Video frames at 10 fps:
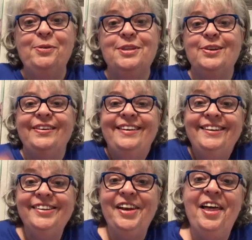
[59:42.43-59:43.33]
So it
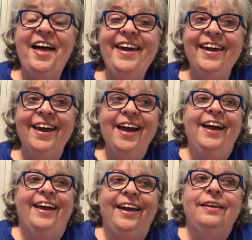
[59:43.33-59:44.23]
looked like
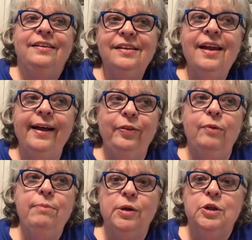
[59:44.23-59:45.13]
the
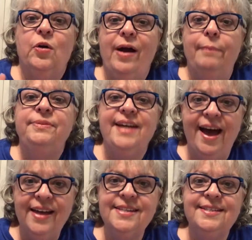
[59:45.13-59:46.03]
most
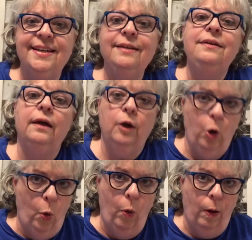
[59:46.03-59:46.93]
craptastic
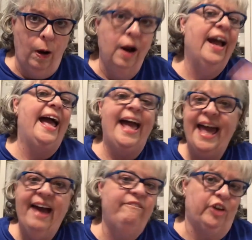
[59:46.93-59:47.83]
decor
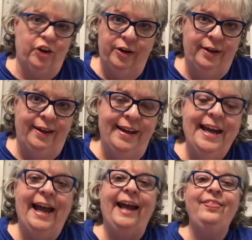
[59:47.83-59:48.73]
ever.
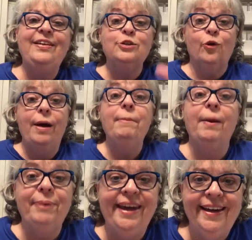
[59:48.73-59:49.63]
And these grandma
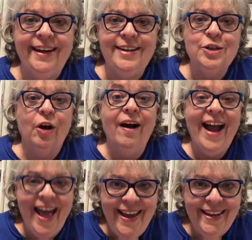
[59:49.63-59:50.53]
panties are
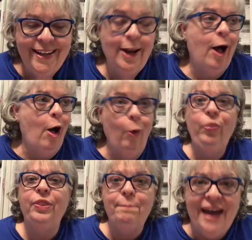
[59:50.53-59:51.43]
hanging on
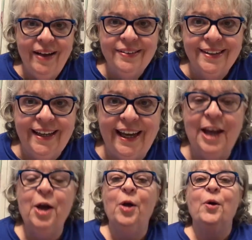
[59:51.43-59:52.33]
the balcony.
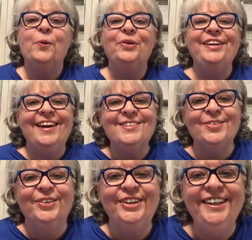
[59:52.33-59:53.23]
Well, guess
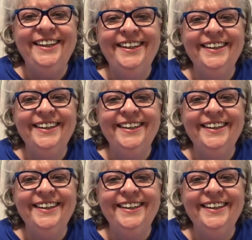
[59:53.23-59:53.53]
what?